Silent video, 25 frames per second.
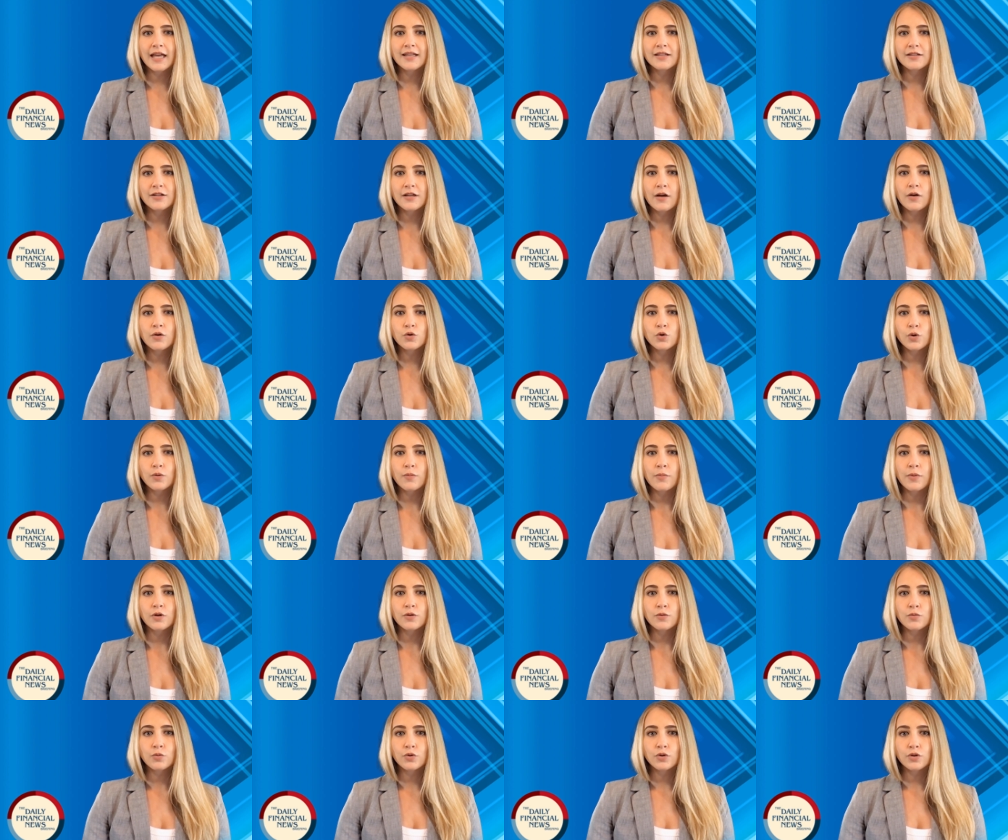as the
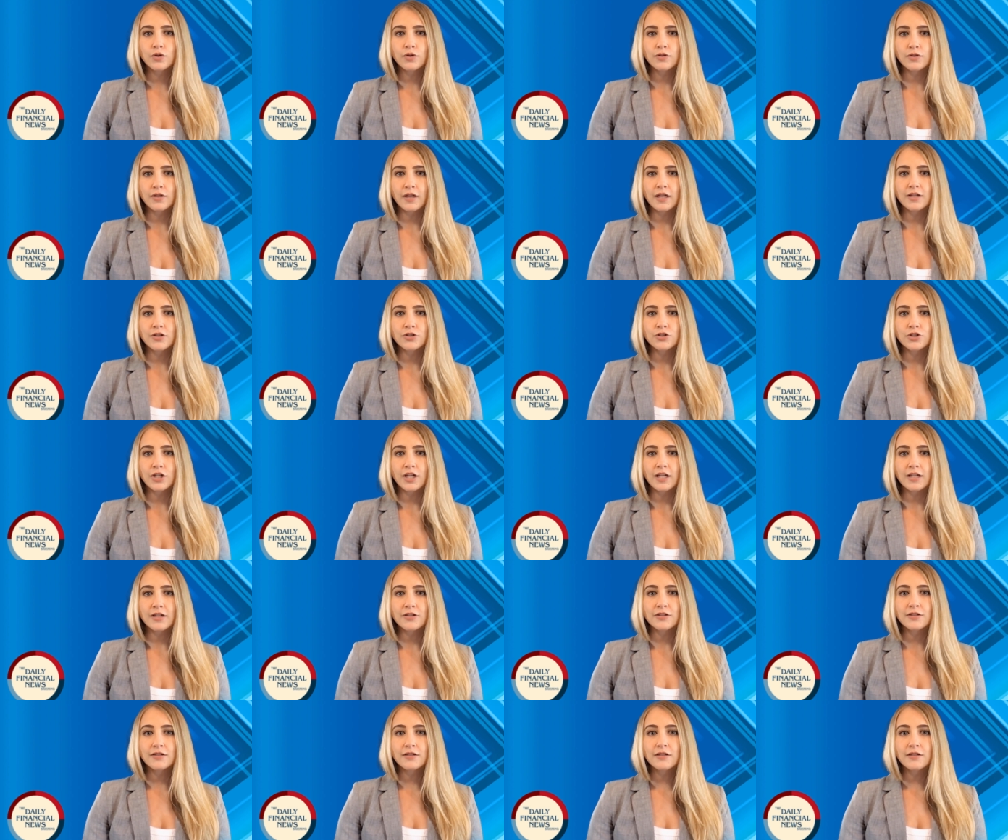corporate world
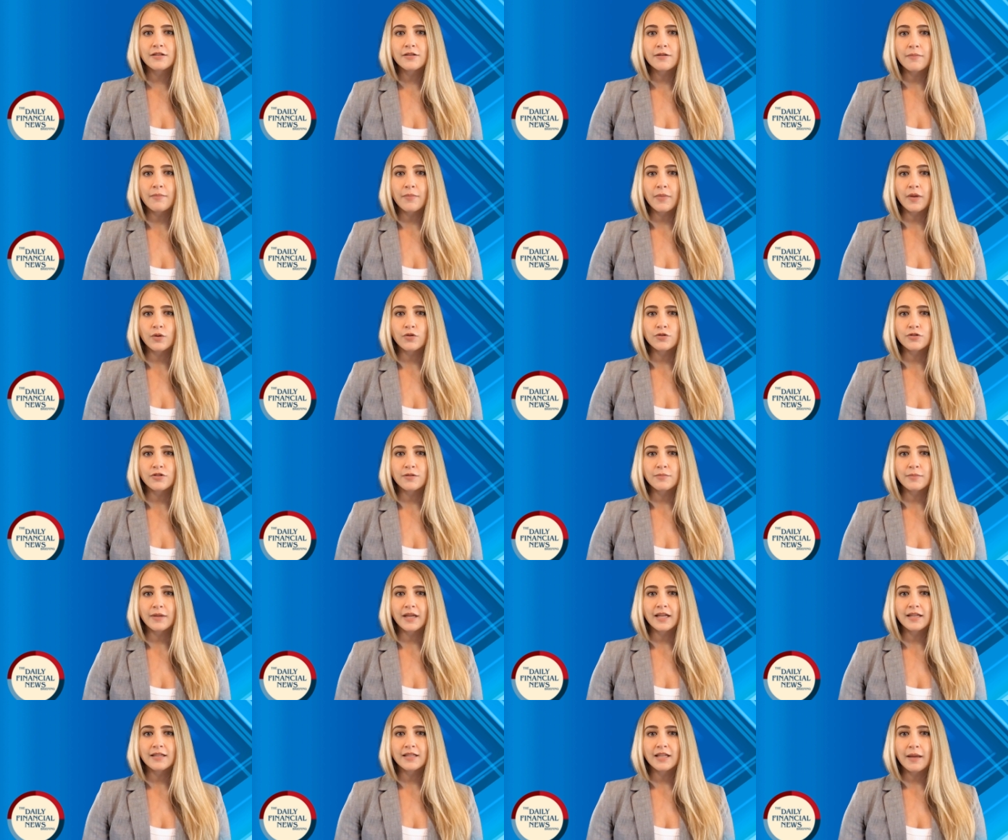adjusts
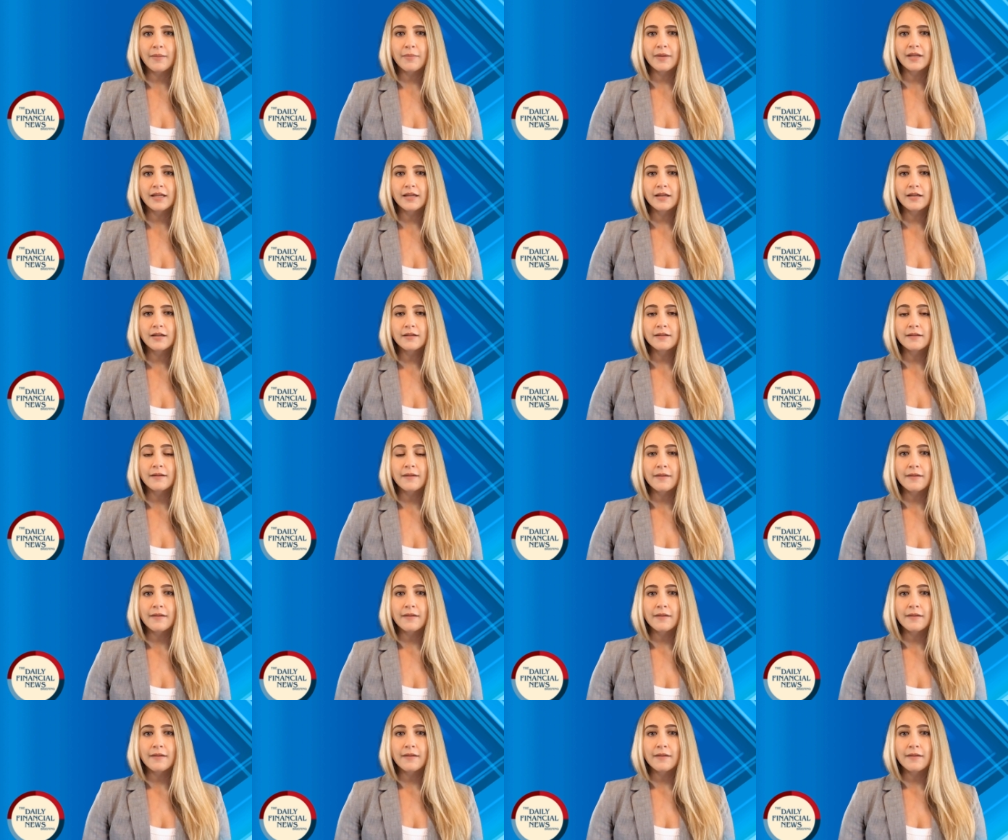post-pandemic.